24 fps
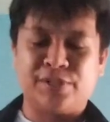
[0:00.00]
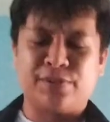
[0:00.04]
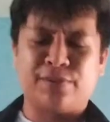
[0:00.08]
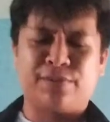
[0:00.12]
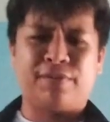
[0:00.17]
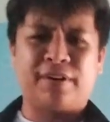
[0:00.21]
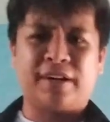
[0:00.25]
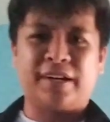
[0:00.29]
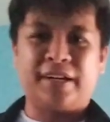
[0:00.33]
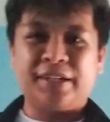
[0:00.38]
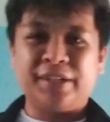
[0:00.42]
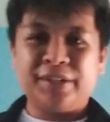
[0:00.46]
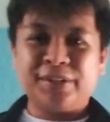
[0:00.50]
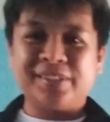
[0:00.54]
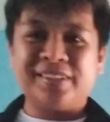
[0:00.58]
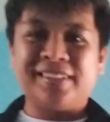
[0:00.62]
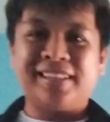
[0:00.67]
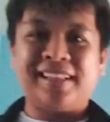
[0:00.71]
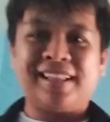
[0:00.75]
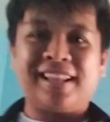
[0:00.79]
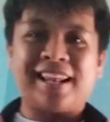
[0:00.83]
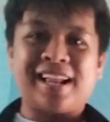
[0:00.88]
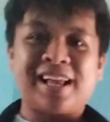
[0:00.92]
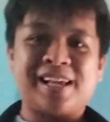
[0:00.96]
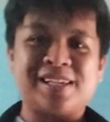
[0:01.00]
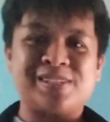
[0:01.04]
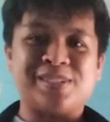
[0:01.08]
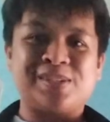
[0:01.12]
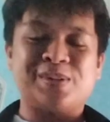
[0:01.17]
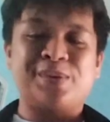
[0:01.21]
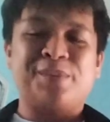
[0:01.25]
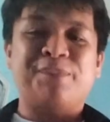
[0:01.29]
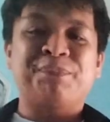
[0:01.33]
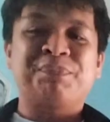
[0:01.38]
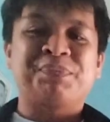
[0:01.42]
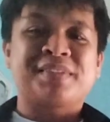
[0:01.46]
So very good class.
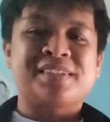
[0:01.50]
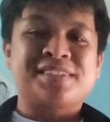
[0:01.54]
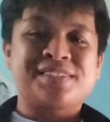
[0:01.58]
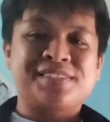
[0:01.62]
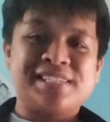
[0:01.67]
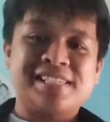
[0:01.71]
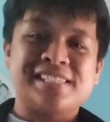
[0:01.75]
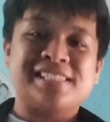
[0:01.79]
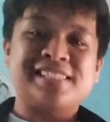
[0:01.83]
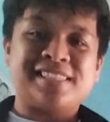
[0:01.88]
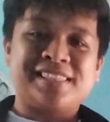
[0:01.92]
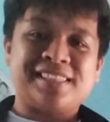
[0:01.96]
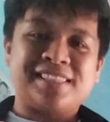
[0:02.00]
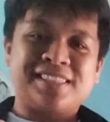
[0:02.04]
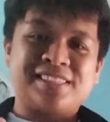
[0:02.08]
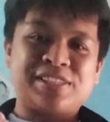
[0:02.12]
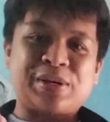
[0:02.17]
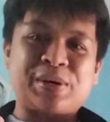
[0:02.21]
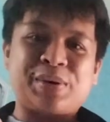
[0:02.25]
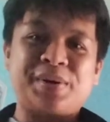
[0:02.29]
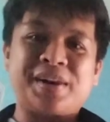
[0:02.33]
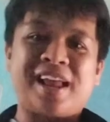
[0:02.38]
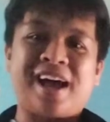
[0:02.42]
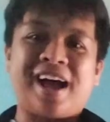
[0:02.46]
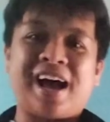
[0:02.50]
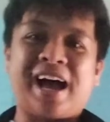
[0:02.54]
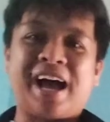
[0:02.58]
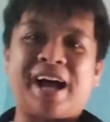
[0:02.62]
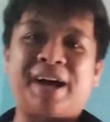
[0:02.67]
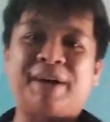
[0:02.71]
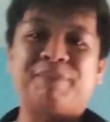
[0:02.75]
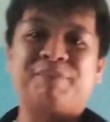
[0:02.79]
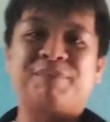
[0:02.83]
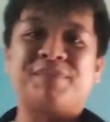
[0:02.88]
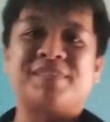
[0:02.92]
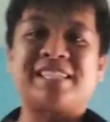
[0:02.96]
So
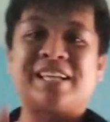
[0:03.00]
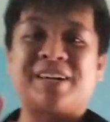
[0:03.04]
na